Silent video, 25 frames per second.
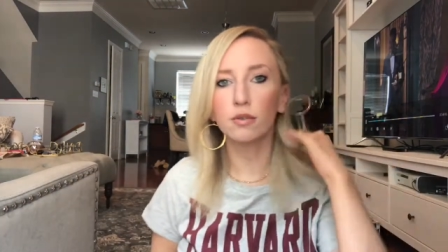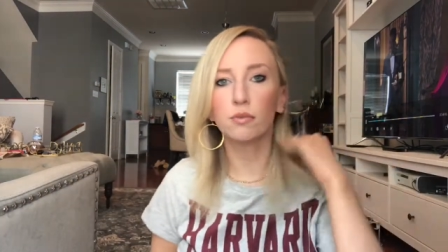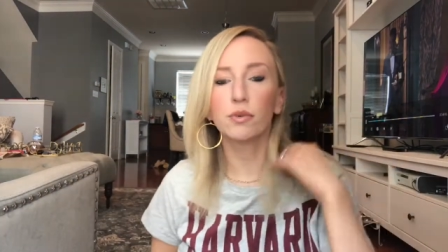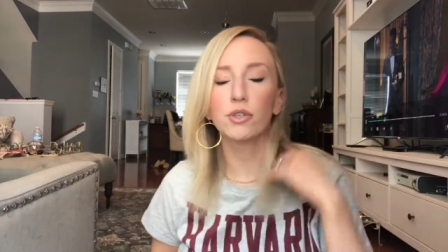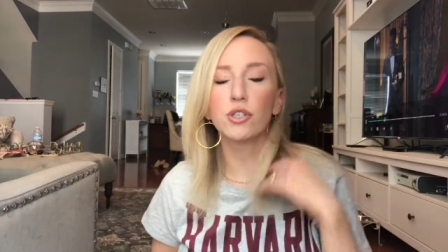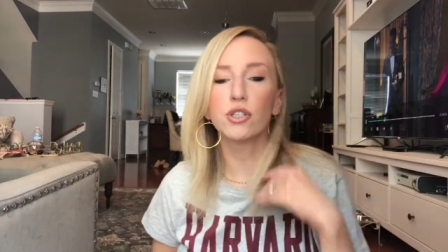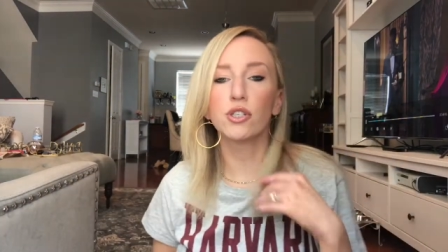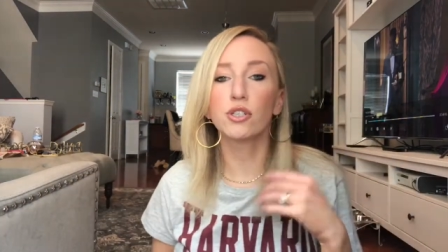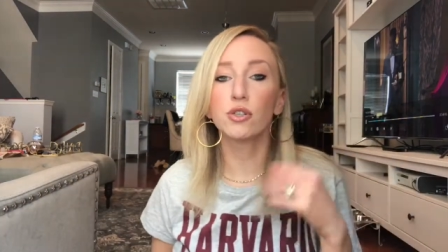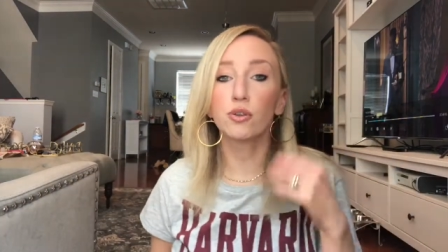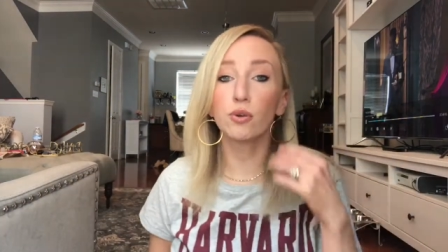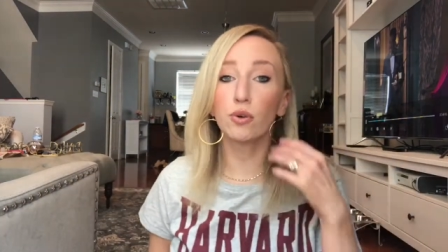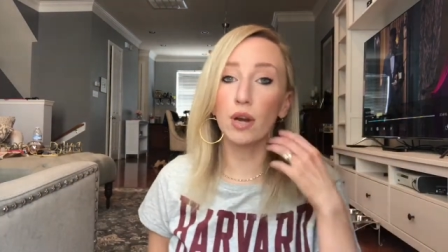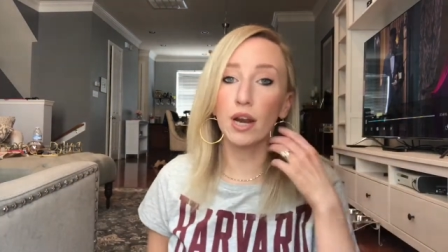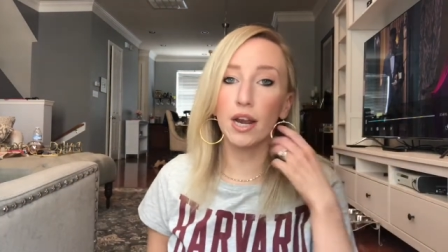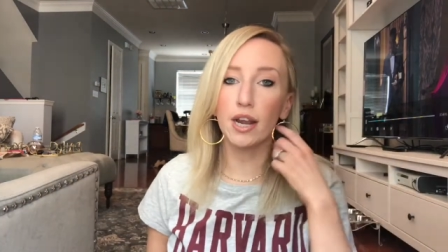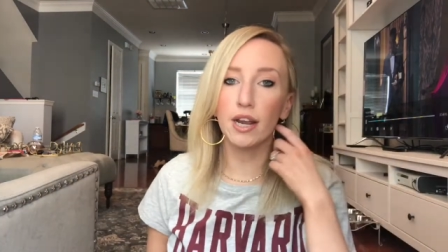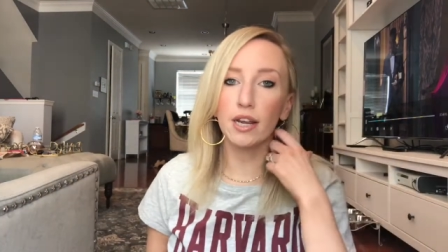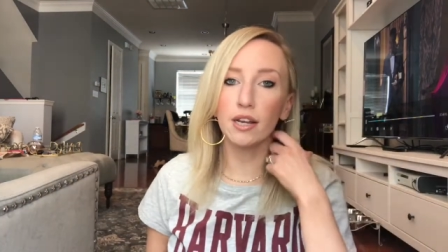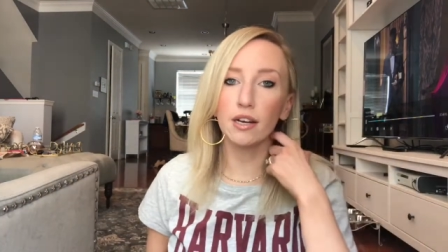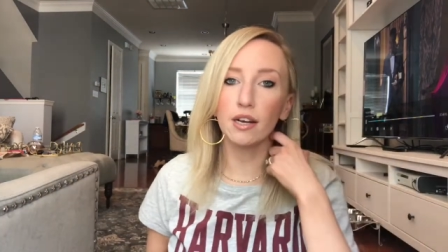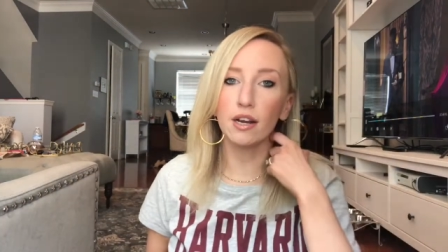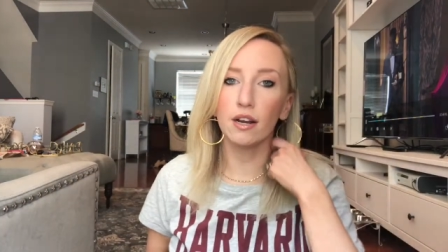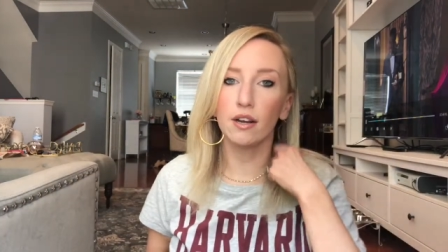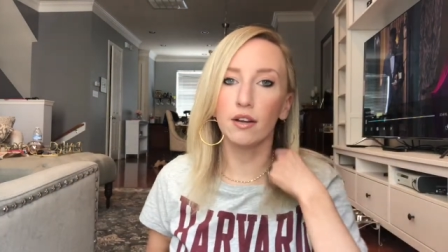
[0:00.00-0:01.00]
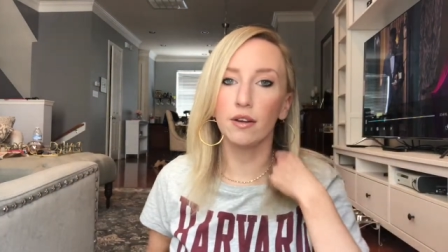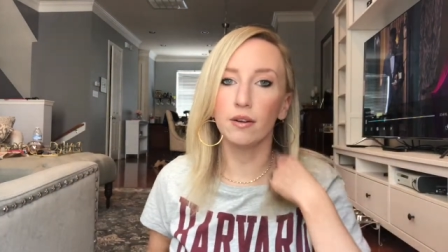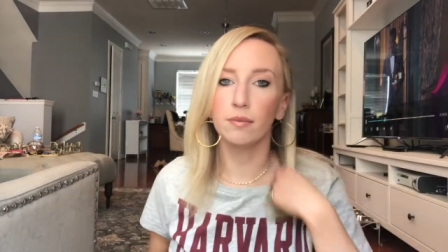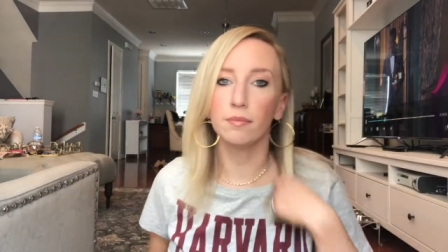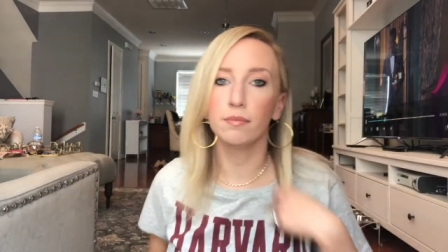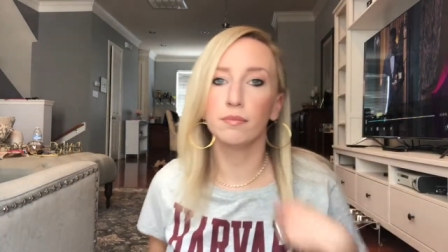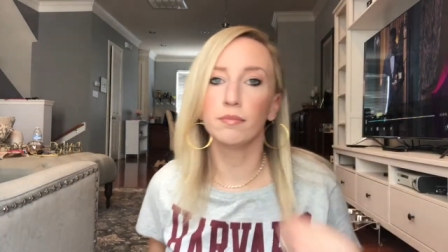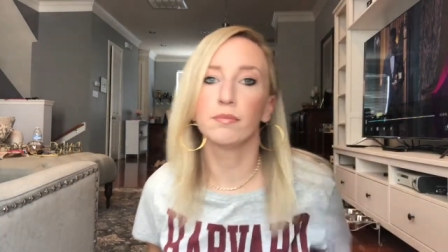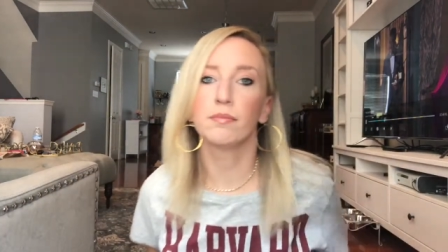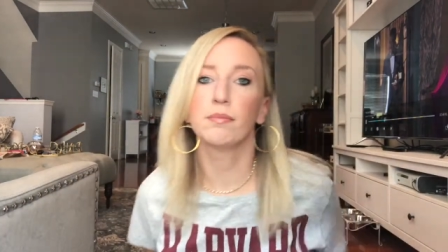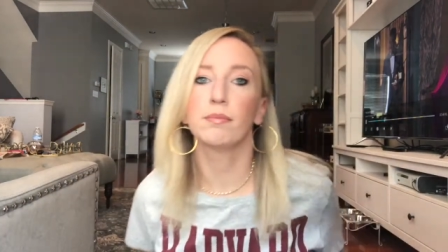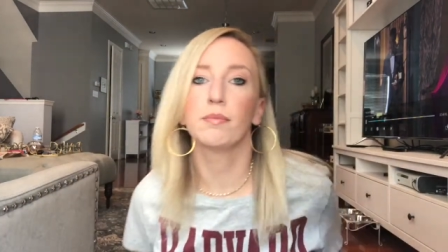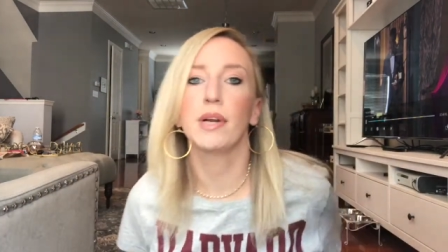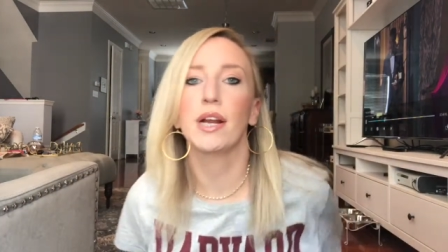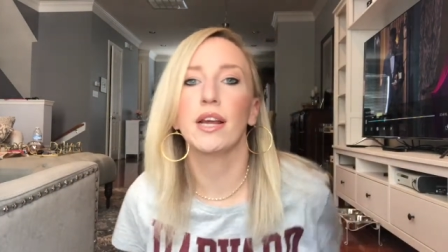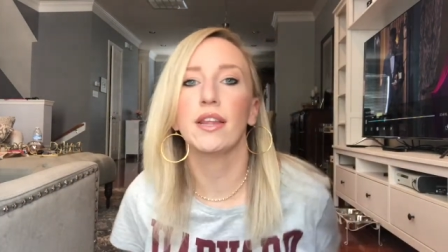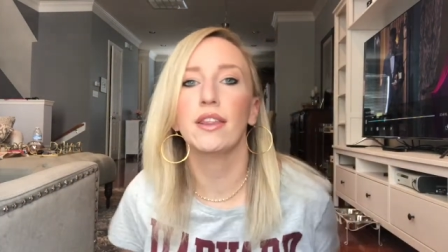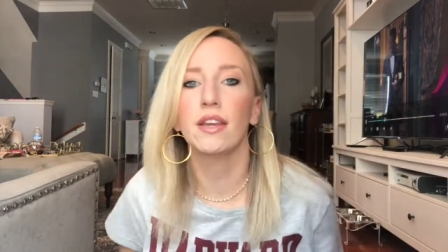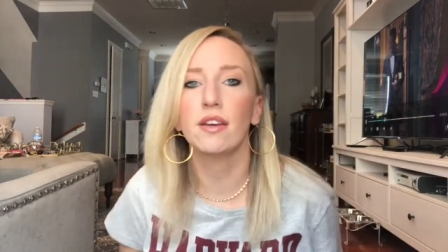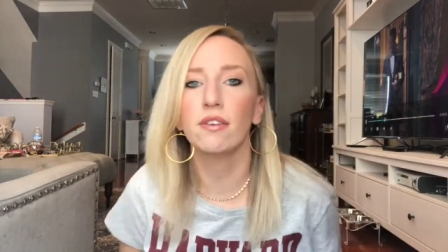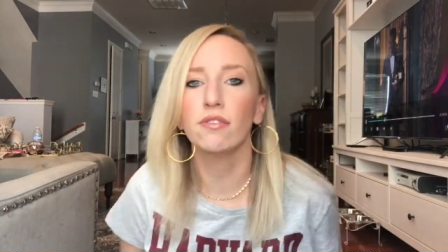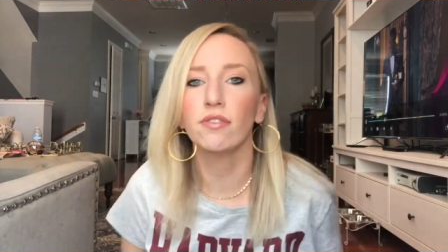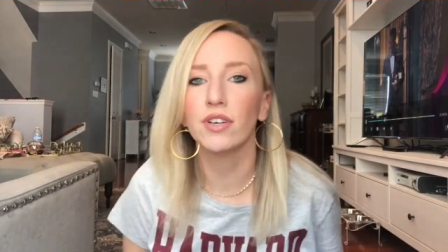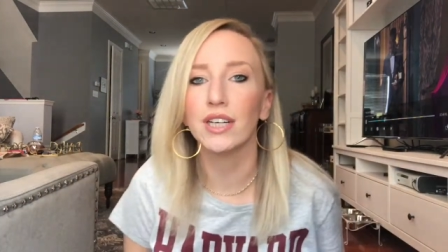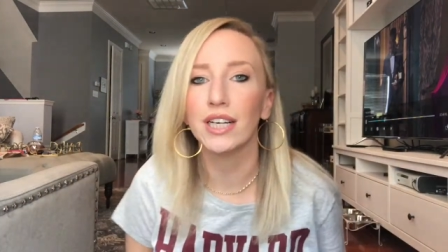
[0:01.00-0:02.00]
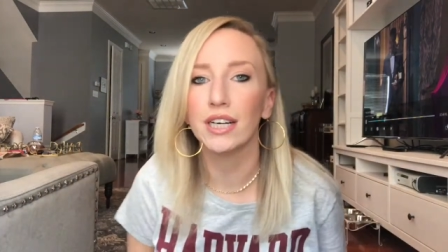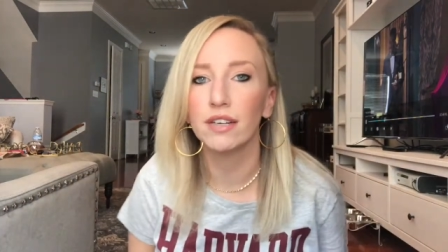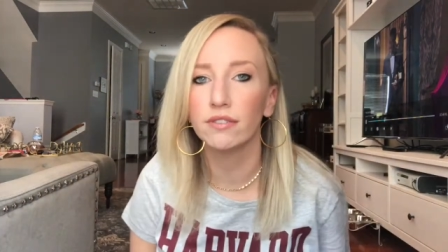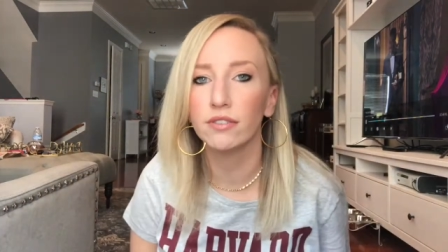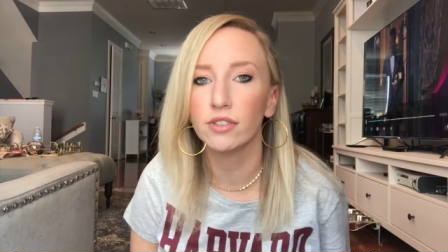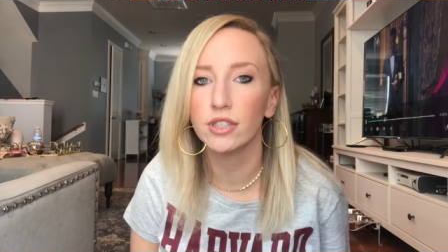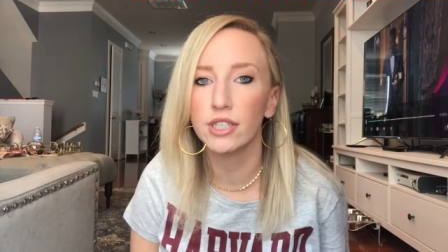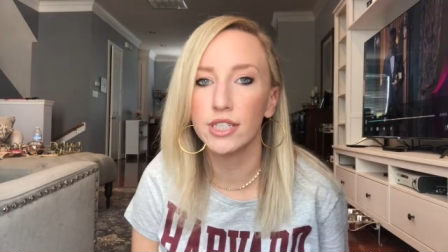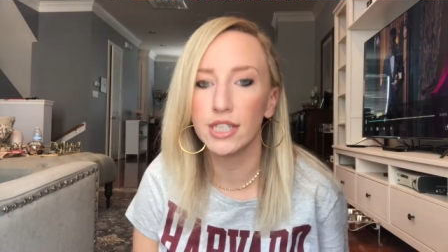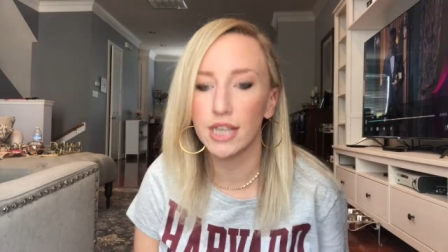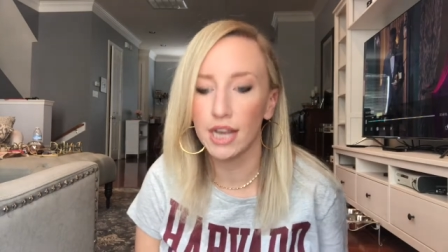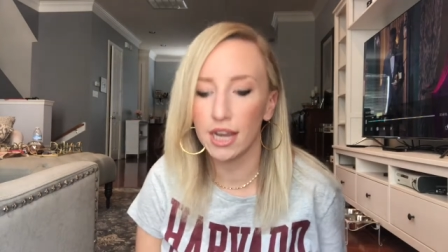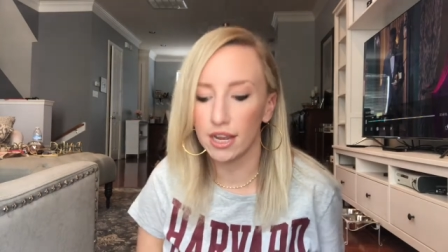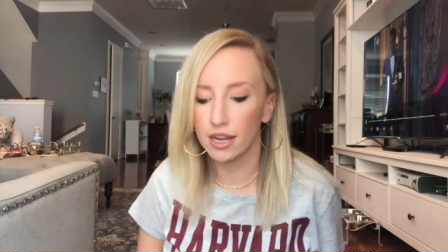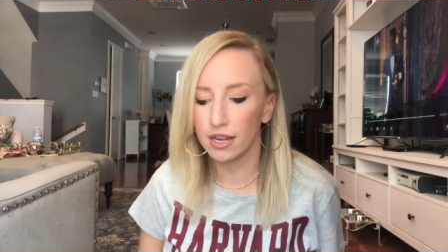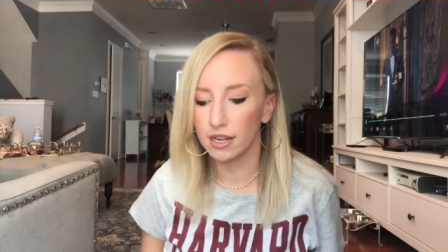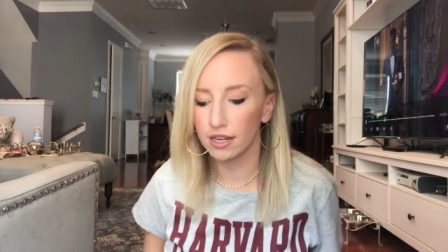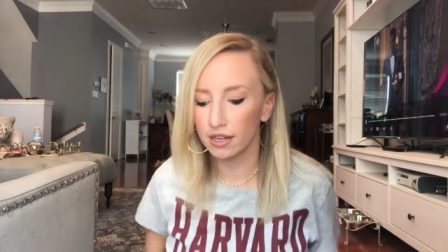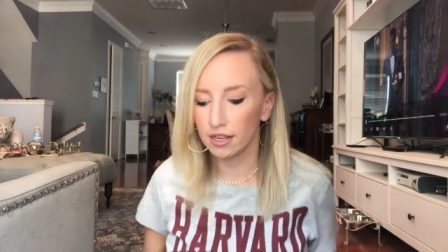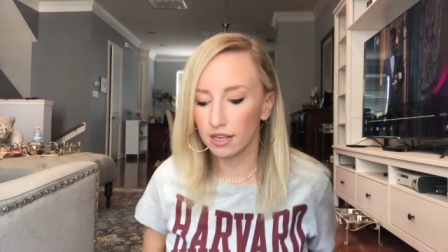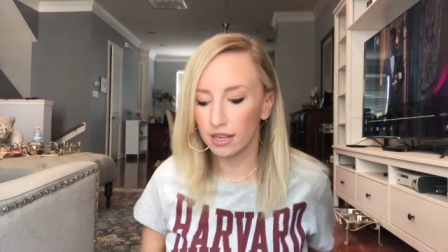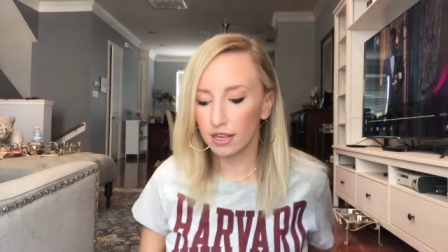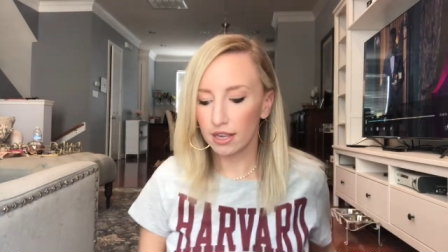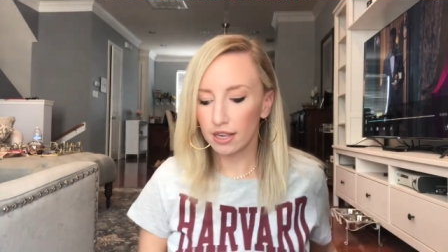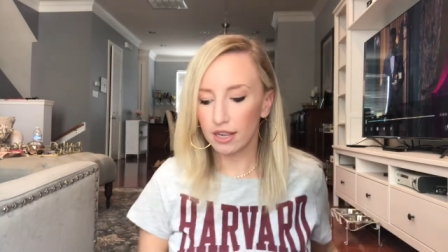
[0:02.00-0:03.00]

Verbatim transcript: which is great, um, but I think for every day,